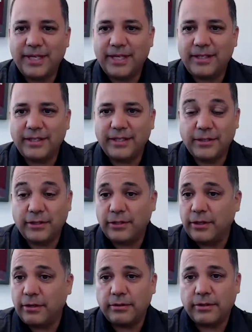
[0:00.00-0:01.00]
And because the
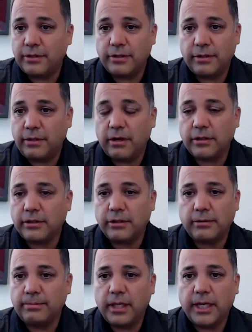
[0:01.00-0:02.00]
notes are the
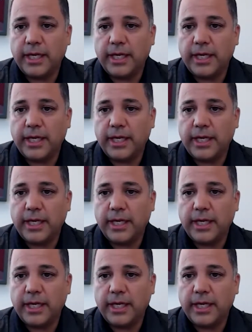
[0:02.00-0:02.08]
long-term play.